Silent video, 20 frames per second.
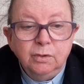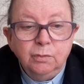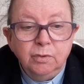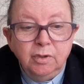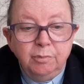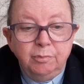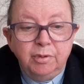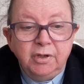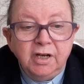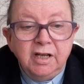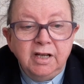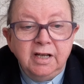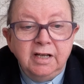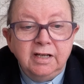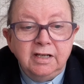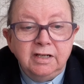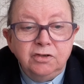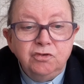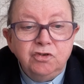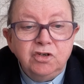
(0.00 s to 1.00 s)
We
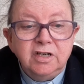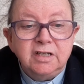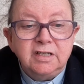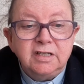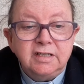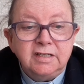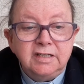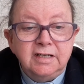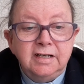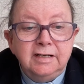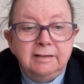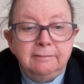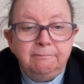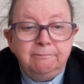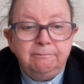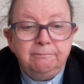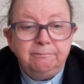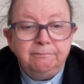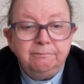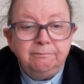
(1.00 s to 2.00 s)
pray in Jesus'
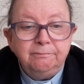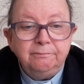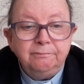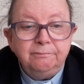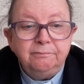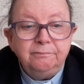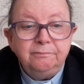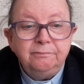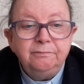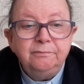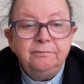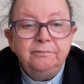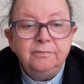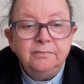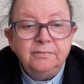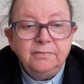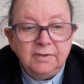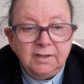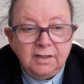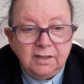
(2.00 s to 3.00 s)
name.
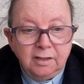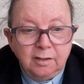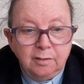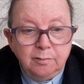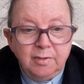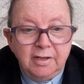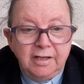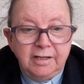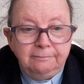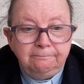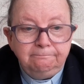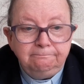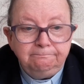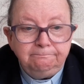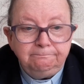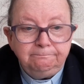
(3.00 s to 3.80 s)
Amen.